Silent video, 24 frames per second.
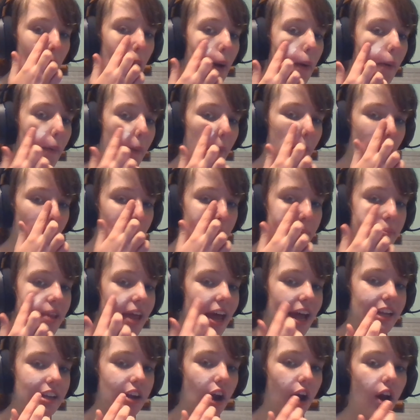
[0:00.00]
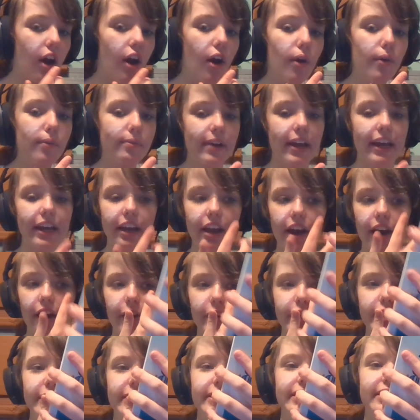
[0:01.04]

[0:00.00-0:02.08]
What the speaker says: rub that. Oh my god.